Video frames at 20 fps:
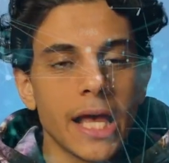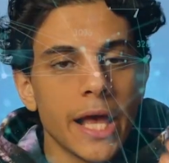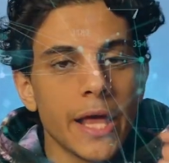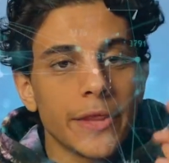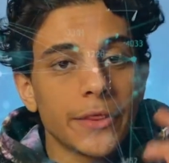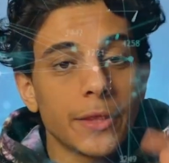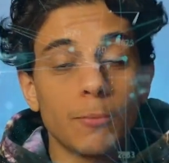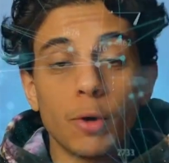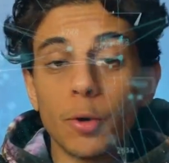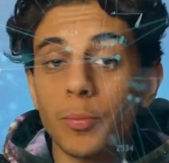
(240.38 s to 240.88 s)

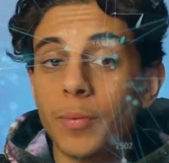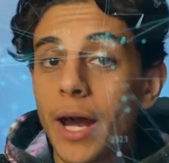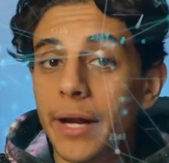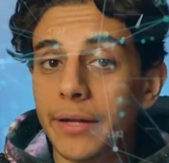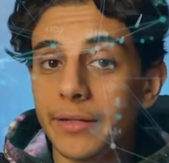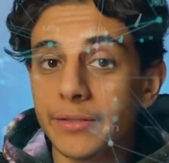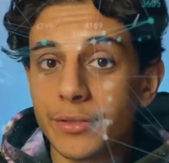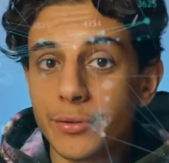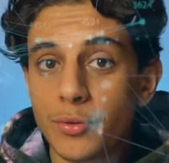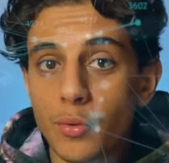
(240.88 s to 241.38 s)
the more
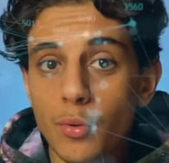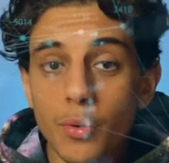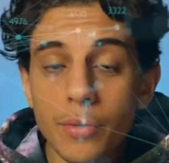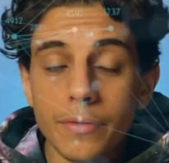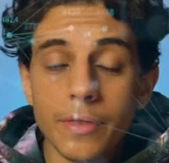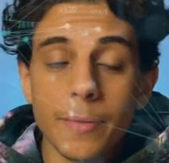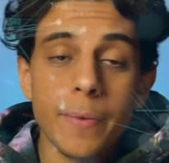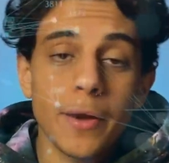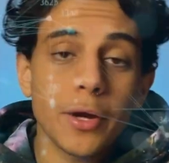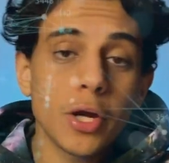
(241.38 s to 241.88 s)
practice you do,
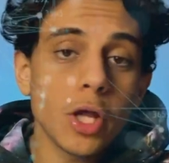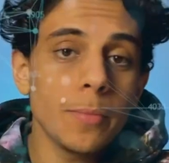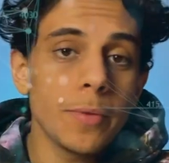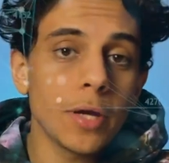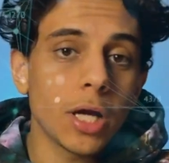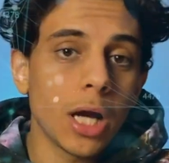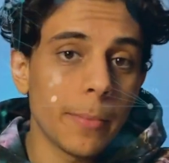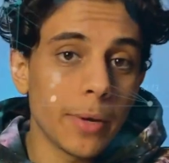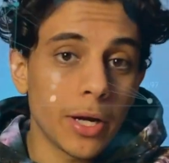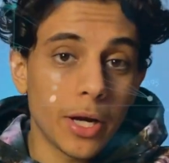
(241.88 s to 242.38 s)
the better you'll
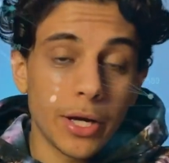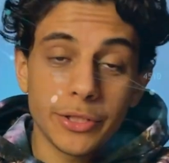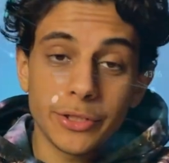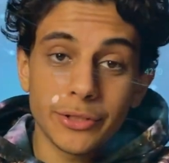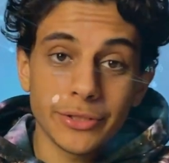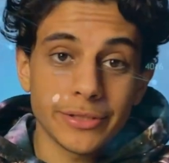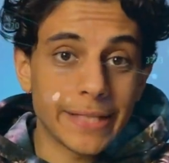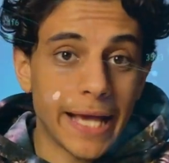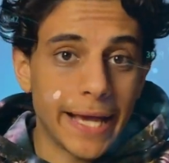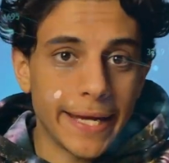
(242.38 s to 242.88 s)
become at
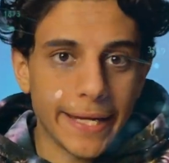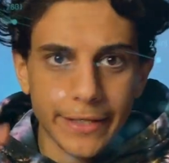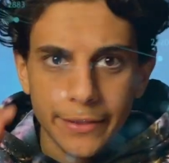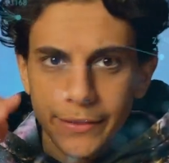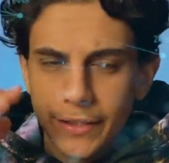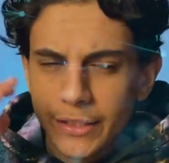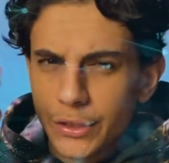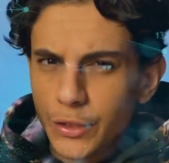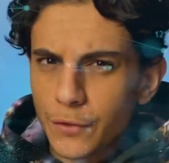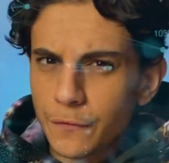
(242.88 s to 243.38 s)
understanding
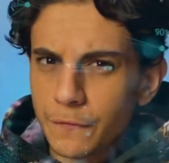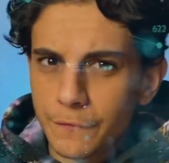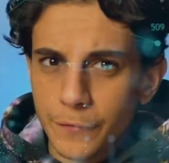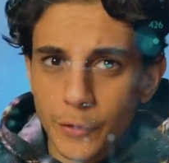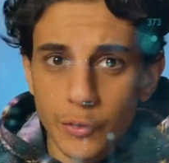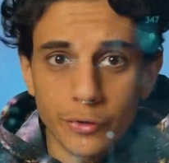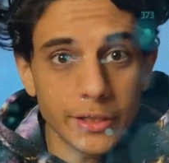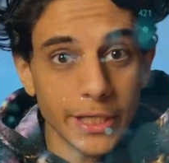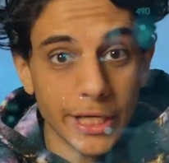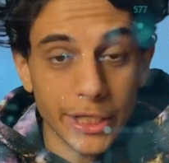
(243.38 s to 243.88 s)
these
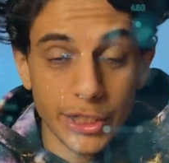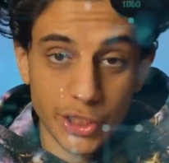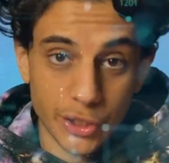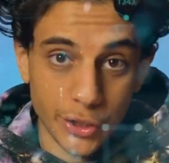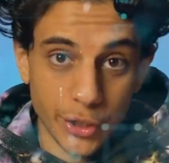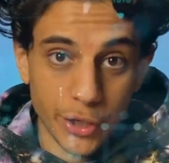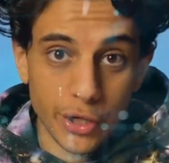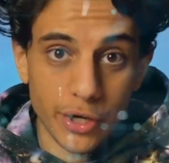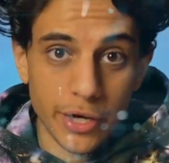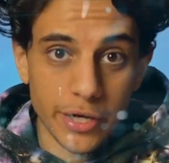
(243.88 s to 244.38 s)
confusing
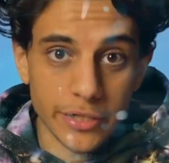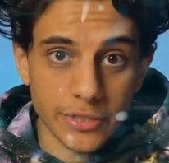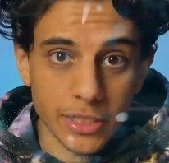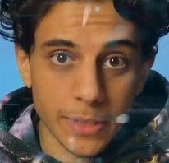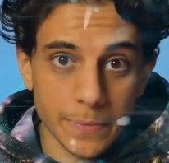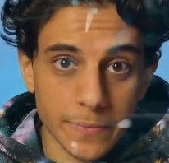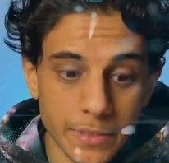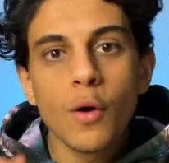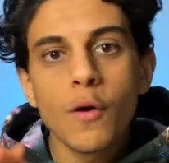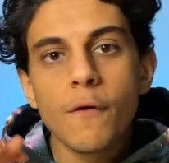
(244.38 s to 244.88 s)
engineering
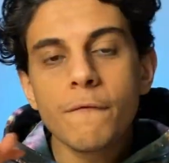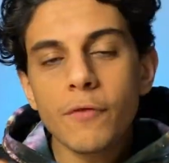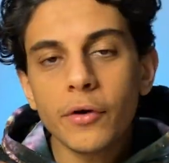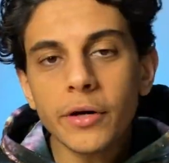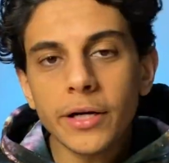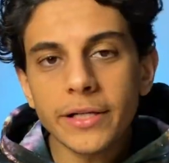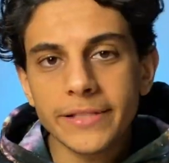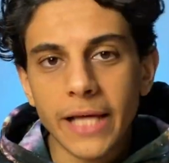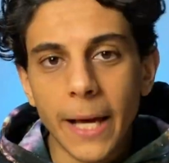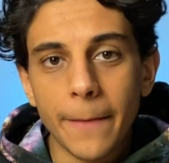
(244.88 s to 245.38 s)
concepts. For
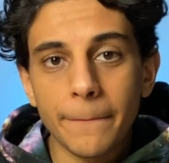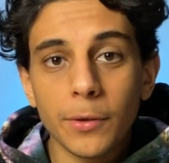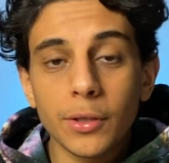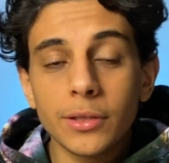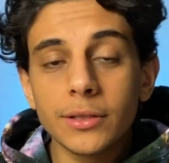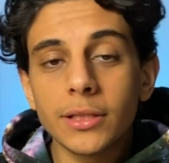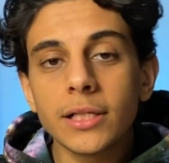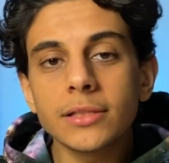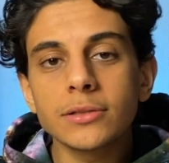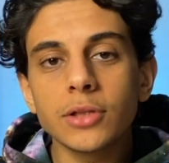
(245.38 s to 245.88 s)
example,
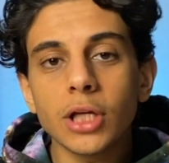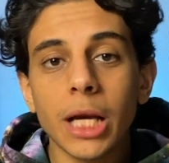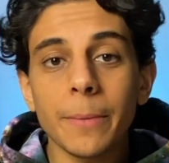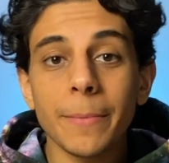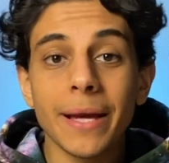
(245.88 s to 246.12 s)
let's look at my